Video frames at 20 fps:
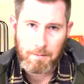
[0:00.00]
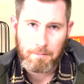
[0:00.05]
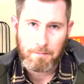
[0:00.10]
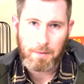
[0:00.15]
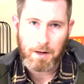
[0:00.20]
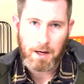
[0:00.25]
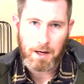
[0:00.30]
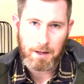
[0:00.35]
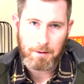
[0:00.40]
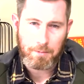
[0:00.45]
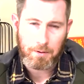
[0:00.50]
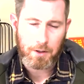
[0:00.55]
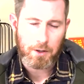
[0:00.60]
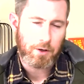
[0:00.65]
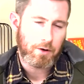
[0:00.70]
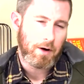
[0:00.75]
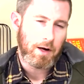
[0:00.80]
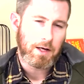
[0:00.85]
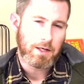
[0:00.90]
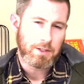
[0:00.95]
My
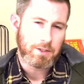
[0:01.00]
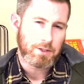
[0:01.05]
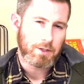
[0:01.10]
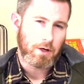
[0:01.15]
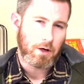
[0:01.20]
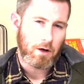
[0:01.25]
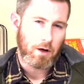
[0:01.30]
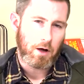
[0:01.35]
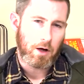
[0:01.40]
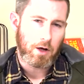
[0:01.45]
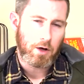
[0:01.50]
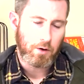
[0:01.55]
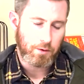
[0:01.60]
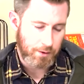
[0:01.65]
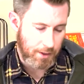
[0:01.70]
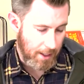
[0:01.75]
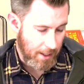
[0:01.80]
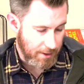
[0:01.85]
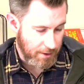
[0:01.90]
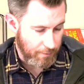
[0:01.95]
partner has a coat
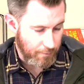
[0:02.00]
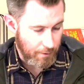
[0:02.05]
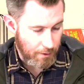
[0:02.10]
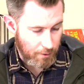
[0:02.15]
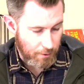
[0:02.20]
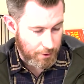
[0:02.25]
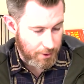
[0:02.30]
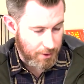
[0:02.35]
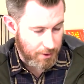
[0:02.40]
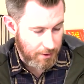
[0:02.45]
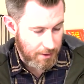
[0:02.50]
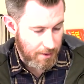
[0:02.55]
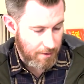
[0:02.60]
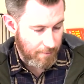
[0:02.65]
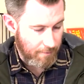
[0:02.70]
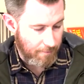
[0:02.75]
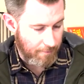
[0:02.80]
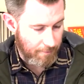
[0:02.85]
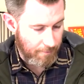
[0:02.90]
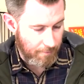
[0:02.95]
that has a little
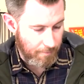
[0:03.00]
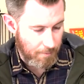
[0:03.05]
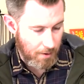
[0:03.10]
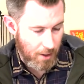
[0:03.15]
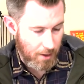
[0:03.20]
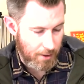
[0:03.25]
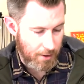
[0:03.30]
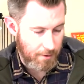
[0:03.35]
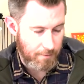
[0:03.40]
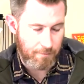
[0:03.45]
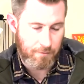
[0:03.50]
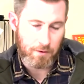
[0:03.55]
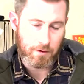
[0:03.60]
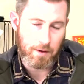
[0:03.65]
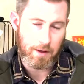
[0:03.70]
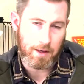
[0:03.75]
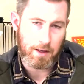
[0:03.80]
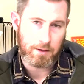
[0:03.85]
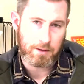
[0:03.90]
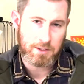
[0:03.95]
sleeve pocket for
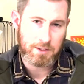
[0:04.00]
like